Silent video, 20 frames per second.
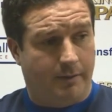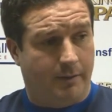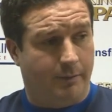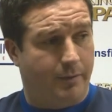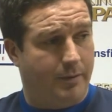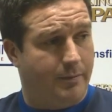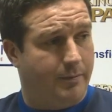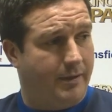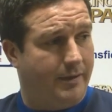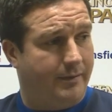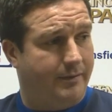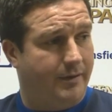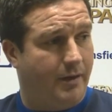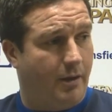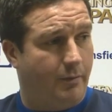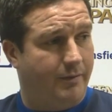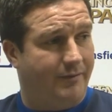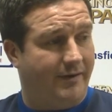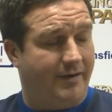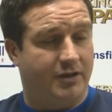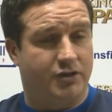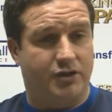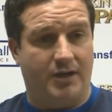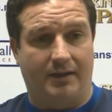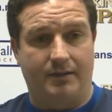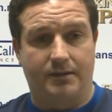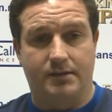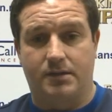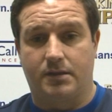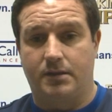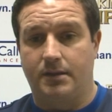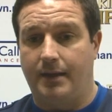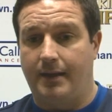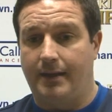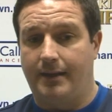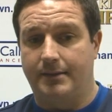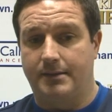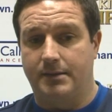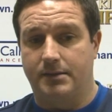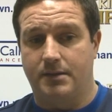we've had a chance
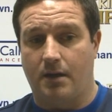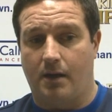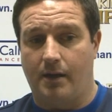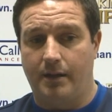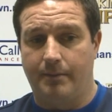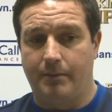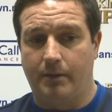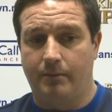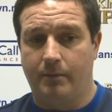to sign him,